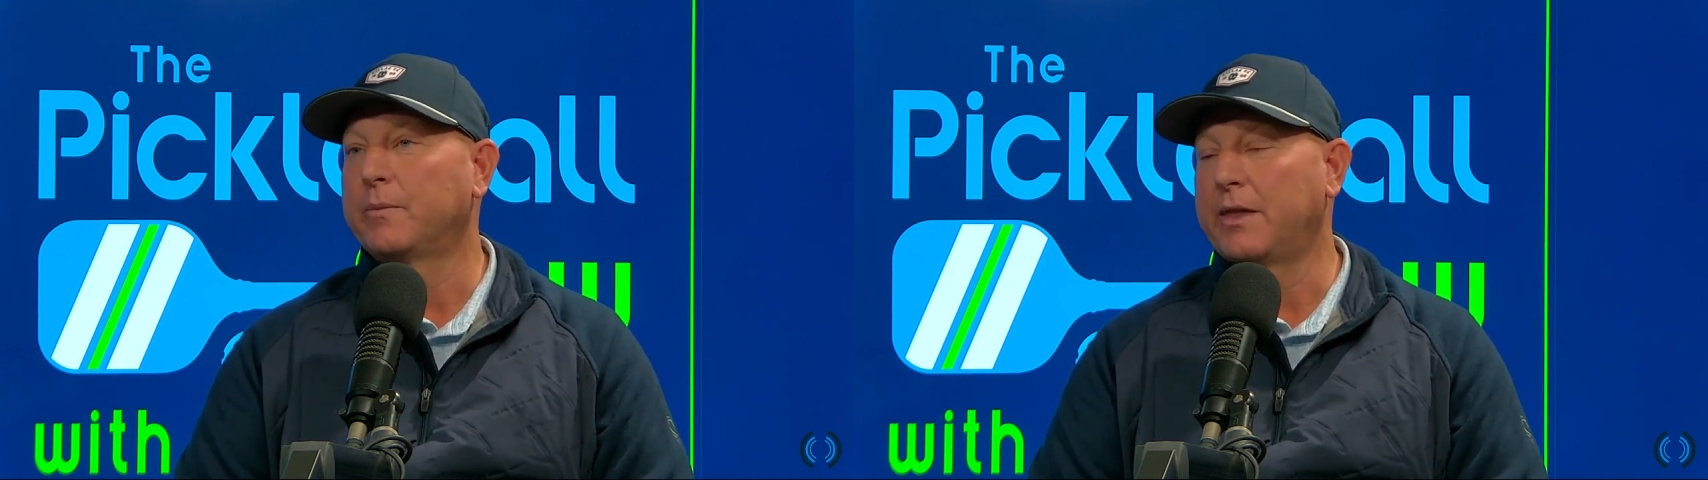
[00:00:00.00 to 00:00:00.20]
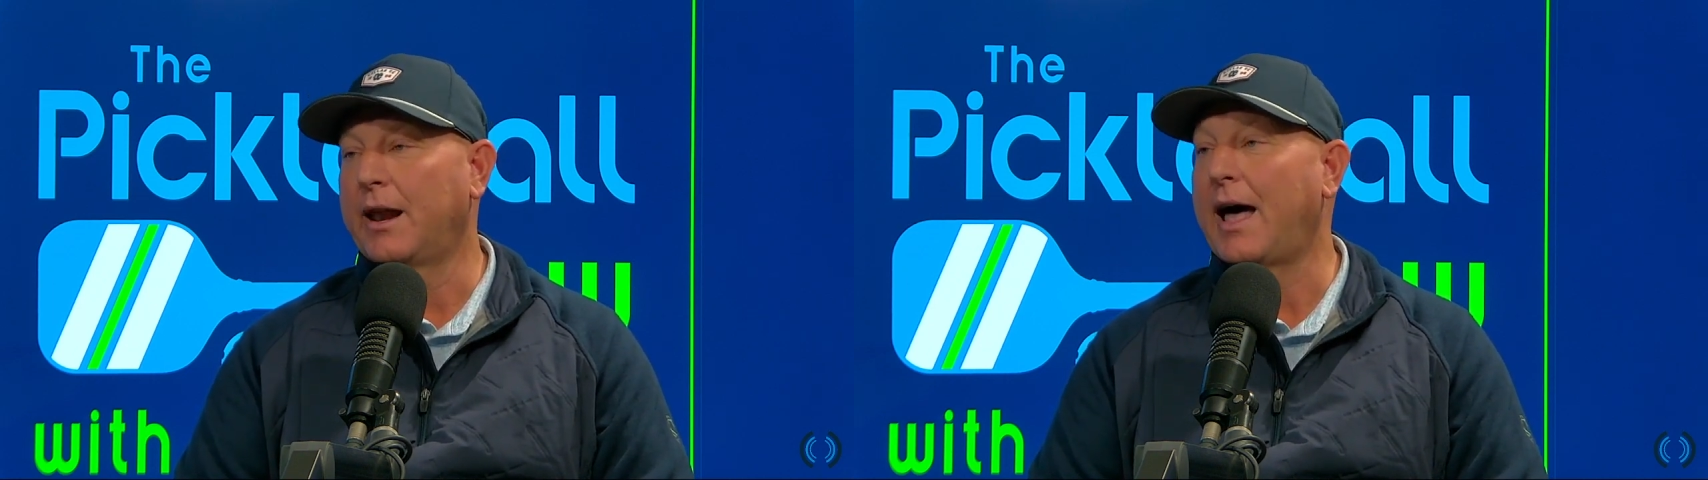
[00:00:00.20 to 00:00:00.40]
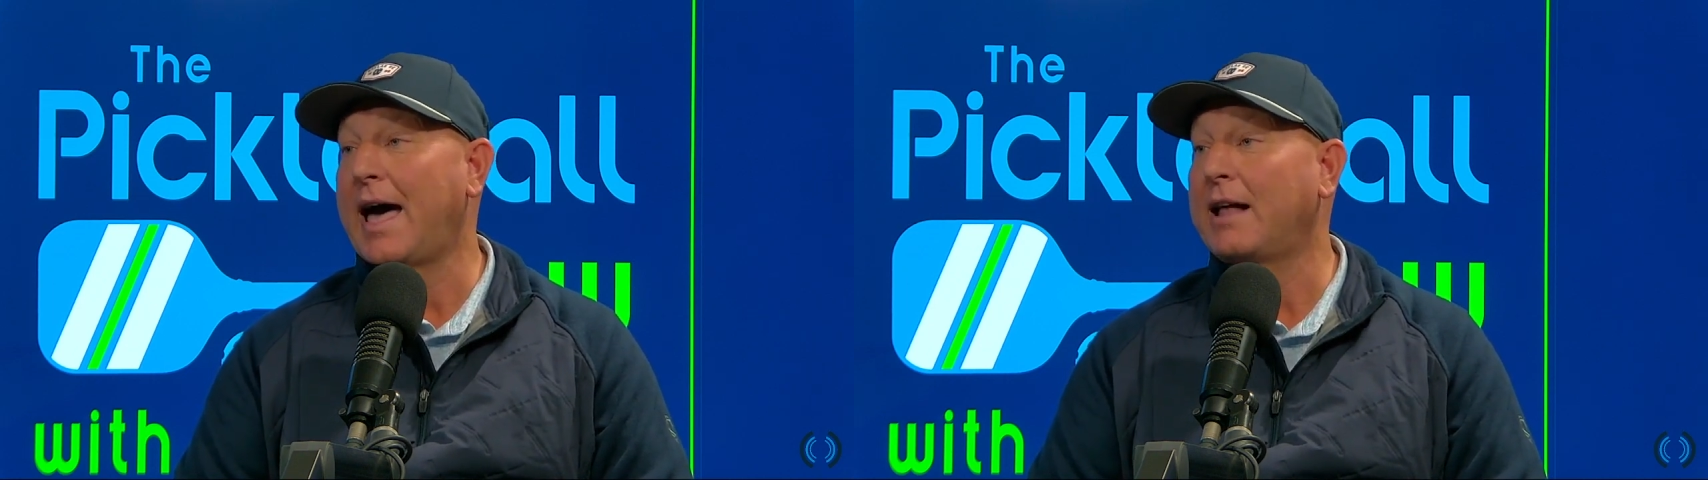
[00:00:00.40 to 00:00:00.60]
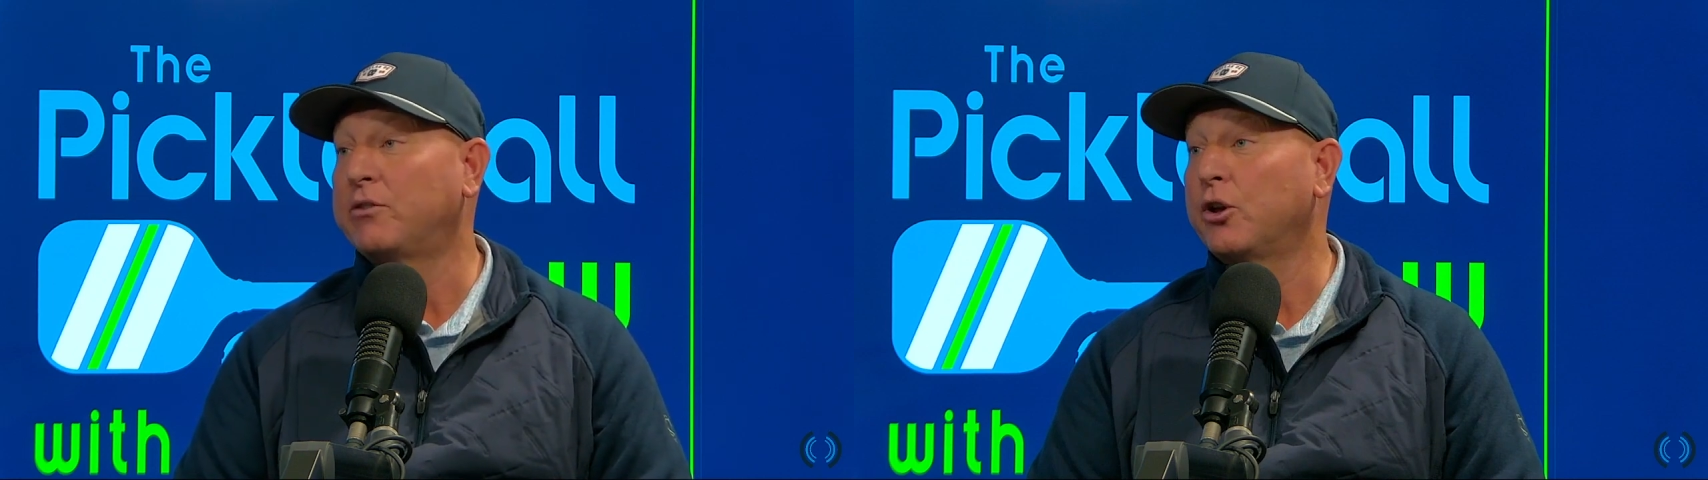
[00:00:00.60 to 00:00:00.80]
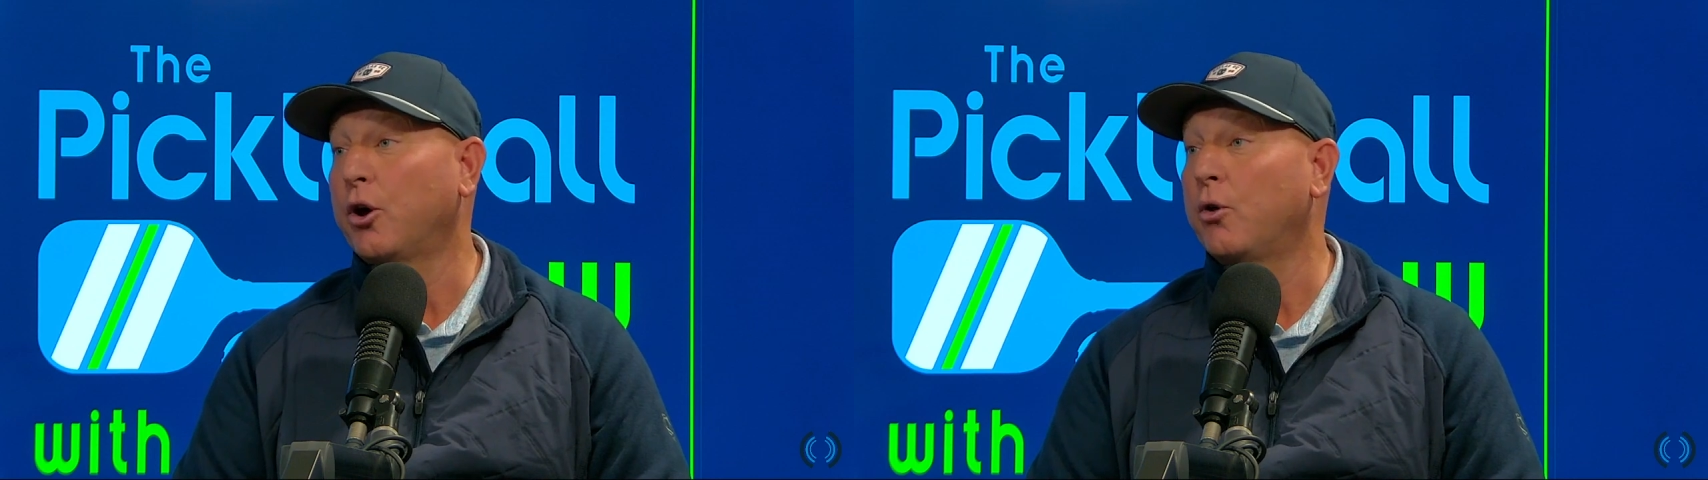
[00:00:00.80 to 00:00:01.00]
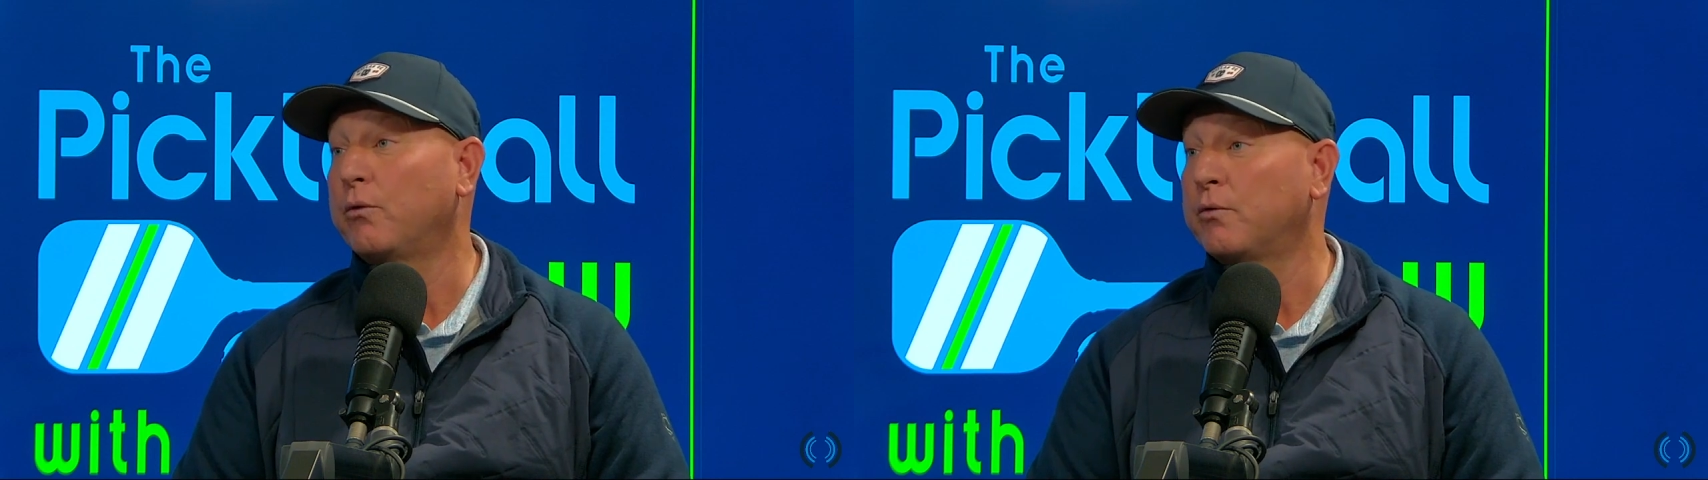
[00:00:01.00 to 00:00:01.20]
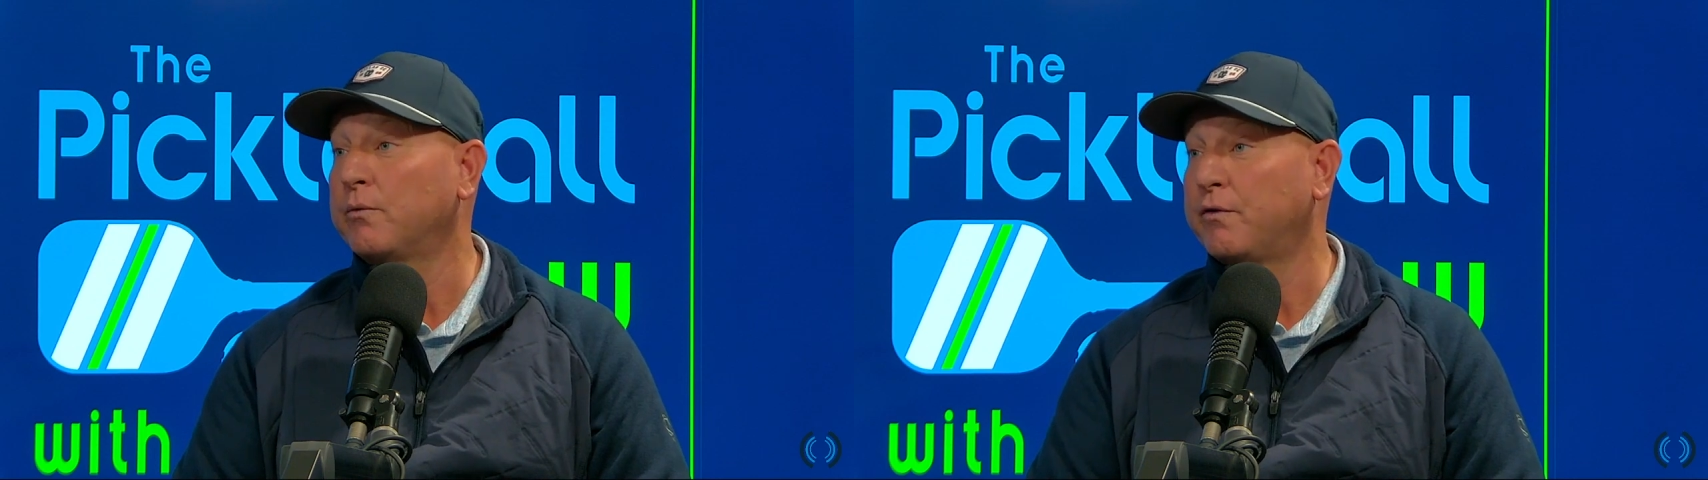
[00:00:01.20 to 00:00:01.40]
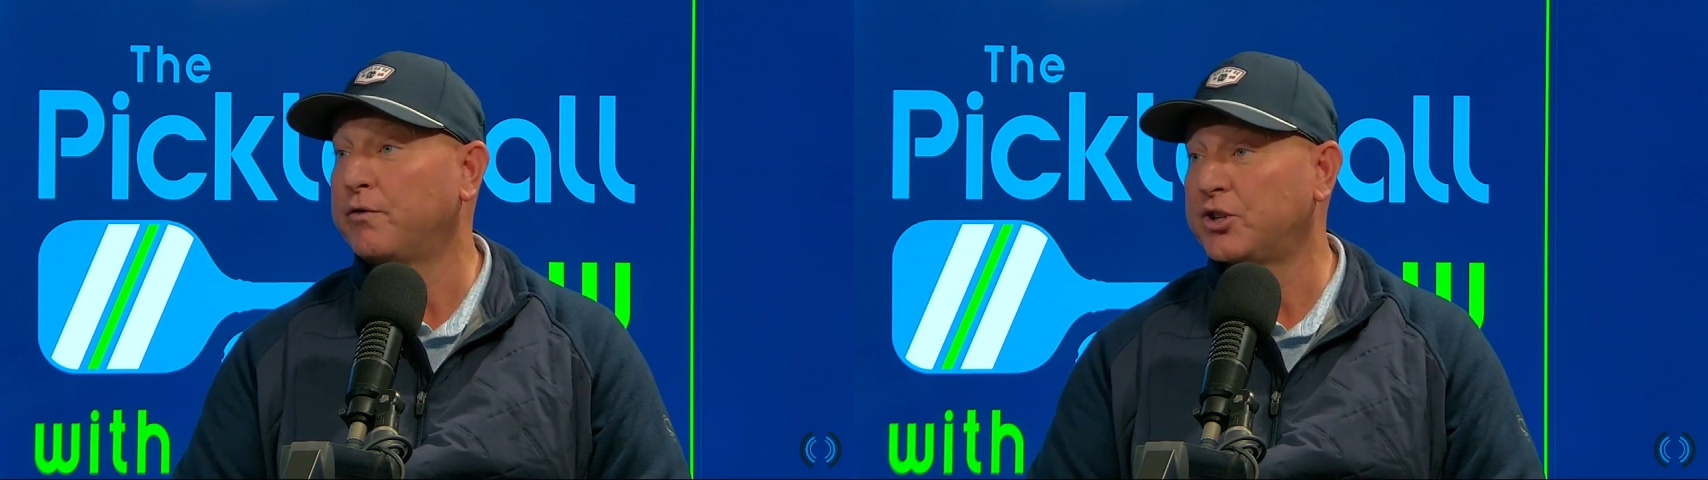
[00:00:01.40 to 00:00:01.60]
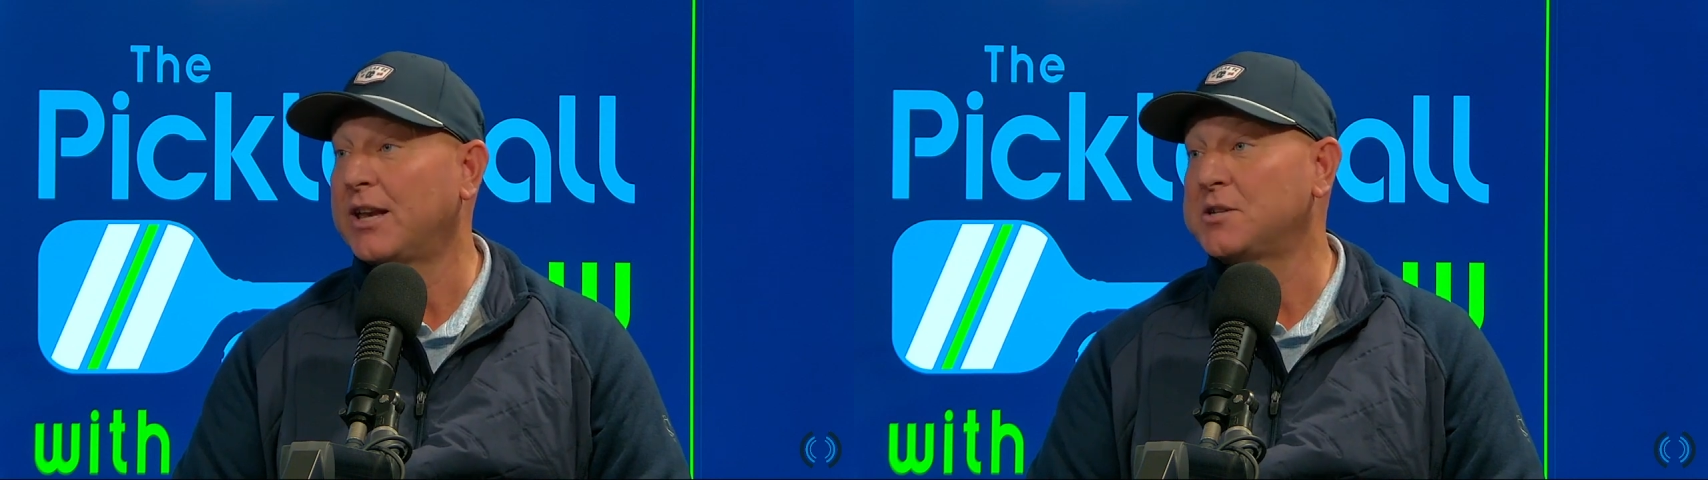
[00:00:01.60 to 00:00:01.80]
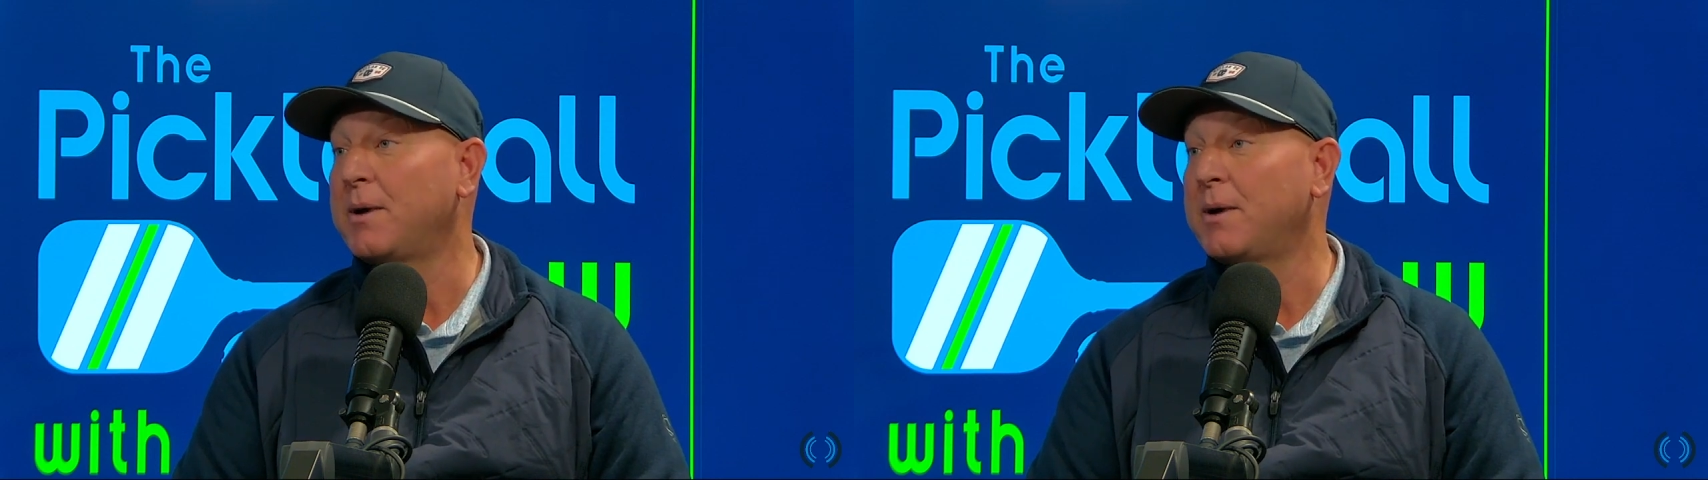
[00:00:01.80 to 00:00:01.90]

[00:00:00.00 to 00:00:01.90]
that I had to go chase